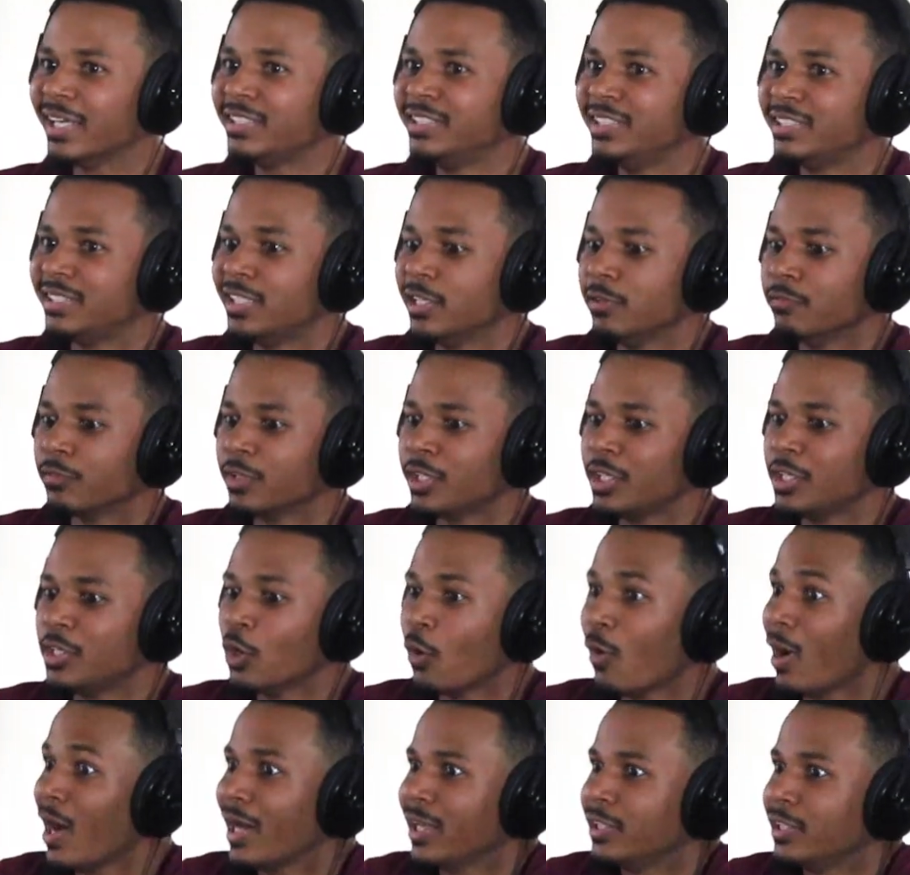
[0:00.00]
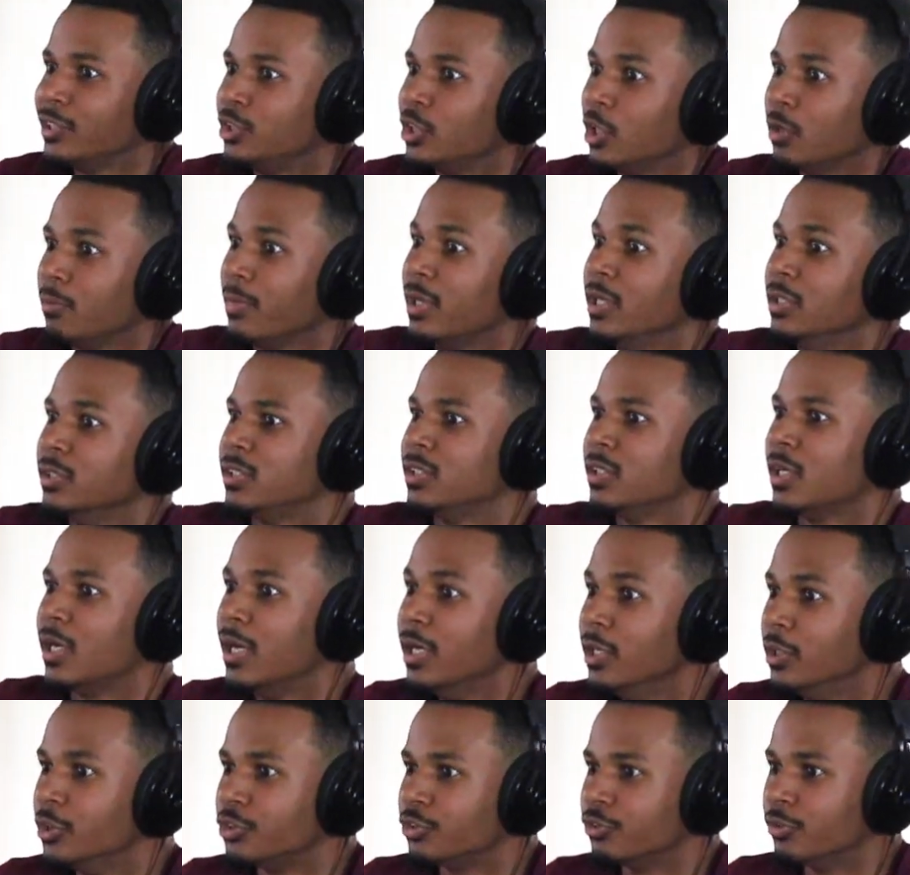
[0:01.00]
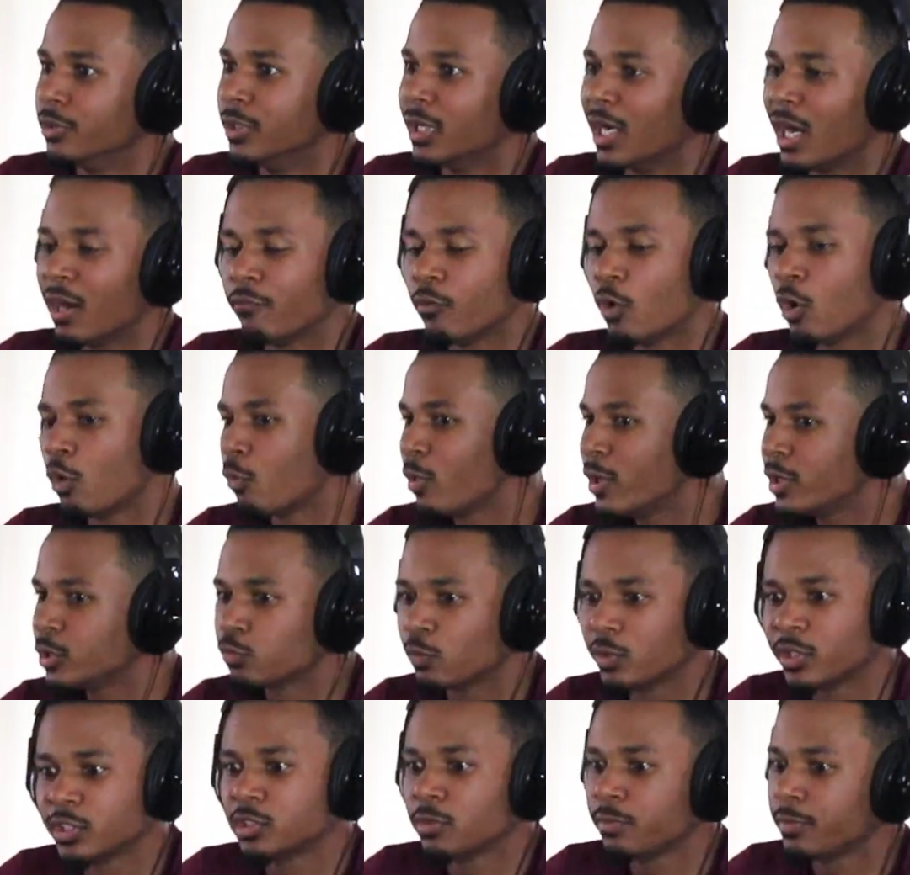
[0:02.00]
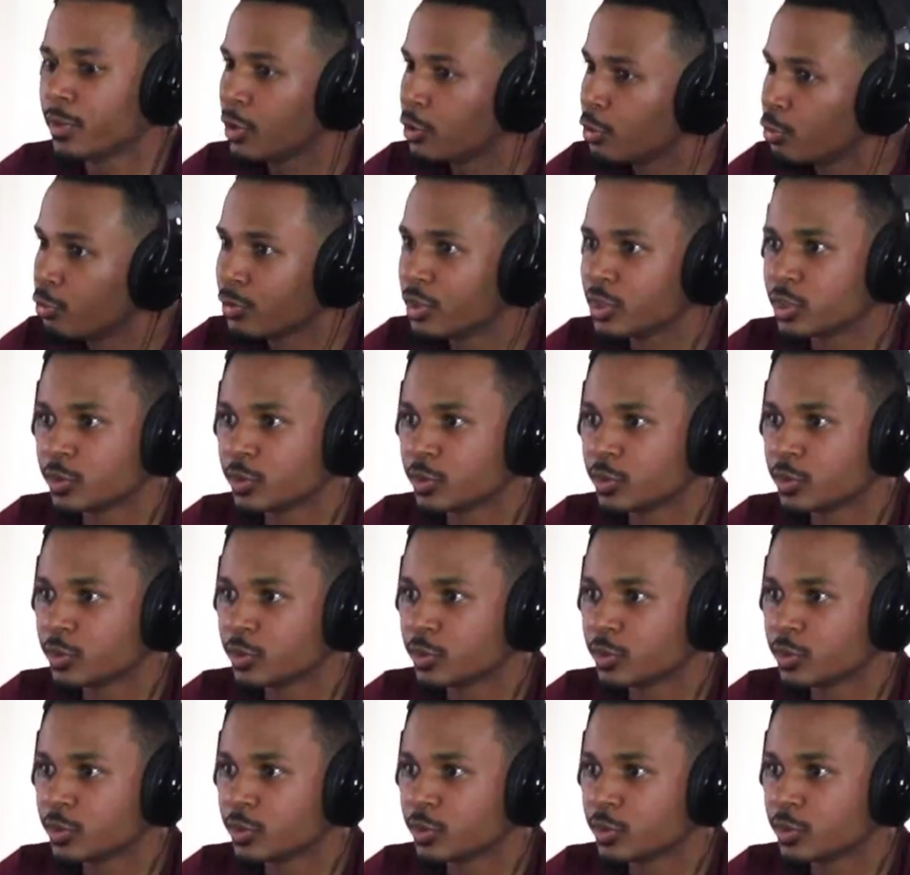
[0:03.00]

I just didn't really know how to jump into the industry. I've always wanted to be a youth